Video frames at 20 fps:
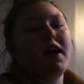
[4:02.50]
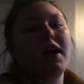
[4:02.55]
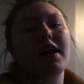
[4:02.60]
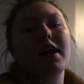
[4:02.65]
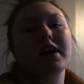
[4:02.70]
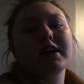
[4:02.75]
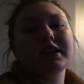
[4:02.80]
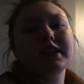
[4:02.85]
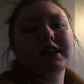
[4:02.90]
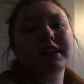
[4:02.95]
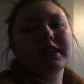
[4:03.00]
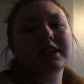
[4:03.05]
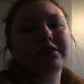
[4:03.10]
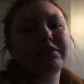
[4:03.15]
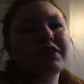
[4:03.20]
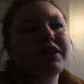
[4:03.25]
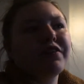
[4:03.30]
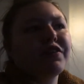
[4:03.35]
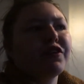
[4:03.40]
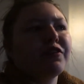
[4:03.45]
Yeah, it's a
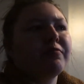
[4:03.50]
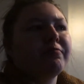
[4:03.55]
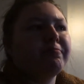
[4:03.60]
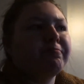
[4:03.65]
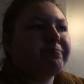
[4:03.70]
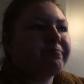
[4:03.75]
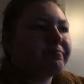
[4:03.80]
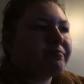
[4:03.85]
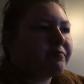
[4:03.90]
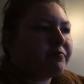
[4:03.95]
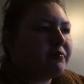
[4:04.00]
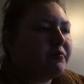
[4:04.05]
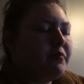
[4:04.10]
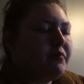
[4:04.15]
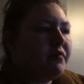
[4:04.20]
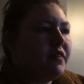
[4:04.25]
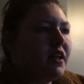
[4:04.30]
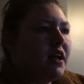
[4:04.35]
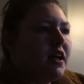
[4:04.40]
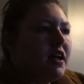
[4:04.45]
decent flavor.
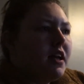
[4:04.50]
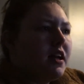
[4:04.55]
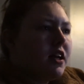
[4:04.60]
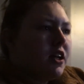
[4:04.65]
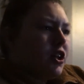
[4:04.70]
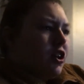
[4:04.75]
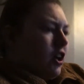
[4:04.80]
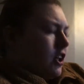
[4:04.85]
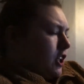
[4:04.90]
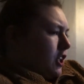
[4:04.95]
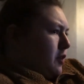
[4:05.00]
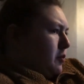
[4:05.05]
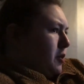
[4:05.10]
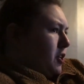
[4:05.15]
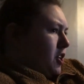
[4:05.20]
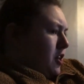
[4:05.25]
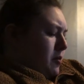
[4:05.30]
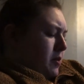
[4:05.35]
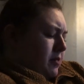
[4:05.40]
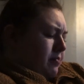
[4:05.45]
Not super
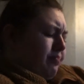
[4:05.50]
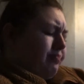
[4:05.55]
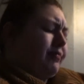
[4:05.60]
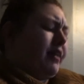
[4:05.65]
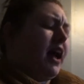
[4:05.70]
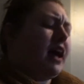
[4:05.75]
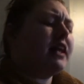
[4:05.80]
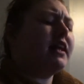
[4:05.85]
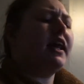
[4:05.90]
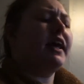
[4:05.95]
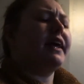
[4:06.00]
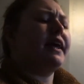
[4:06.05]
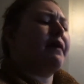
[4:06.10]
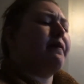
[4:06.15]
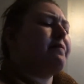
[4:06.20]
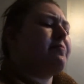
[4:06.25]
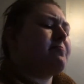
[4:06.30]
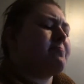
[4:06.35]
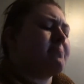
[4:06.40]
strawberry. I like it.